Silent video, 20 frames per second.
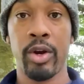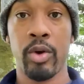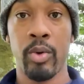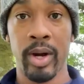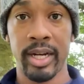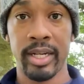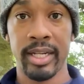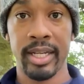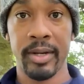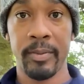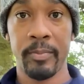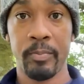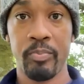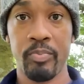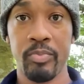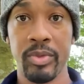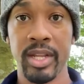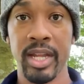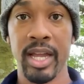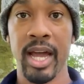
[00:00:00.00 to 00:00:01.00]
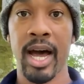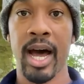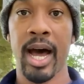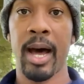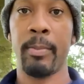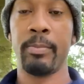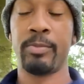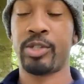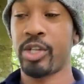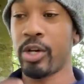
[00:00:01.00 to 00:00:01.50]
quickly.
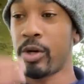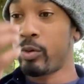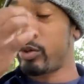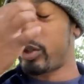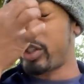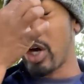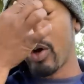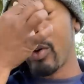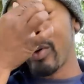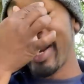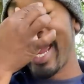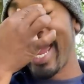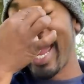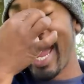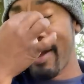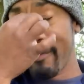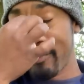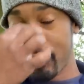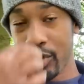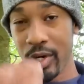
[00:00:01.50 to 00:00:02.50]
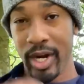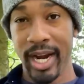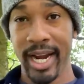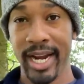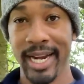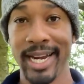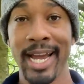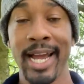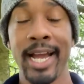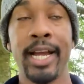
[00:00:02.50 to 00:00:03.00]
Um, so don't half
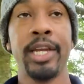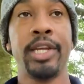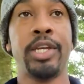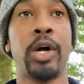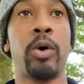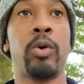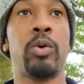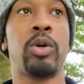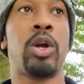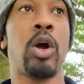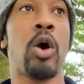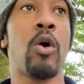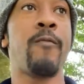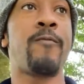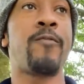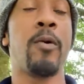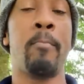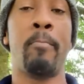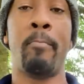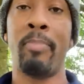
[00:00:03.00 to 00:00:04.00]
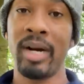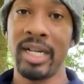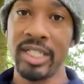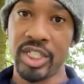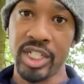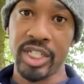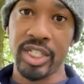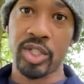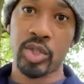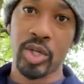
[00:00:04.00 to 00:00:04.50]
train. Don't go for
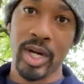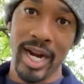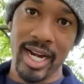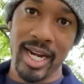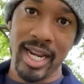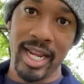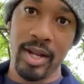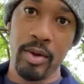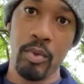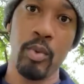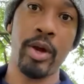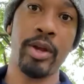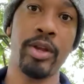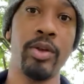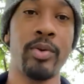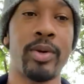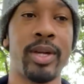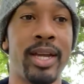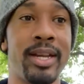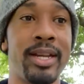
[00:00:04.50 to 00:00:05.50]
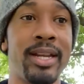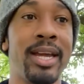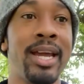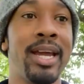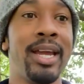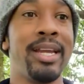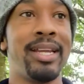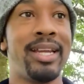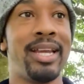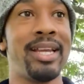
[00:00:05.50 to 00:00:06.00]
budget training where you can
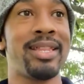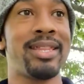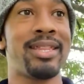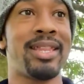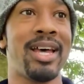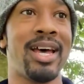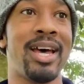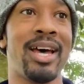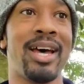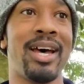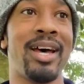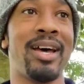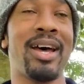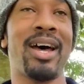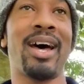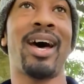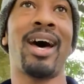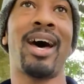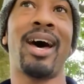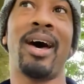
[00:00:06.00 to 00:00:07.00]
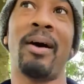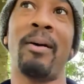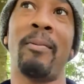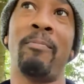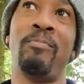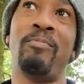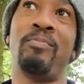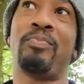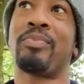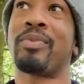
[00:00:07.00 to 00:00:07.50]
get the
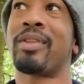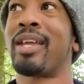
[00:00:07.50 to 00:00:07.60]
um,